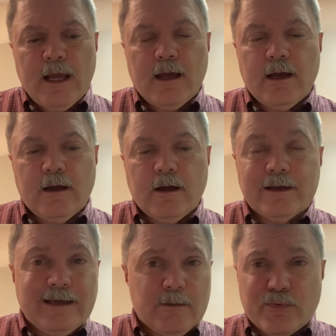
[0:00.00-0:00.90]

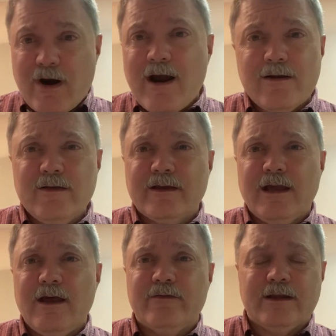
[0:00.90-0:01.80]
again, prior to the
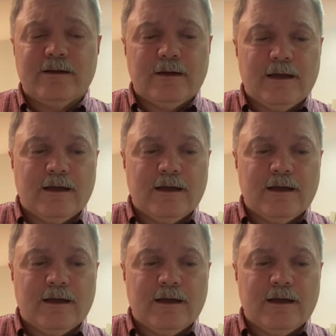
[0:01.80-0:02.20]
covenant.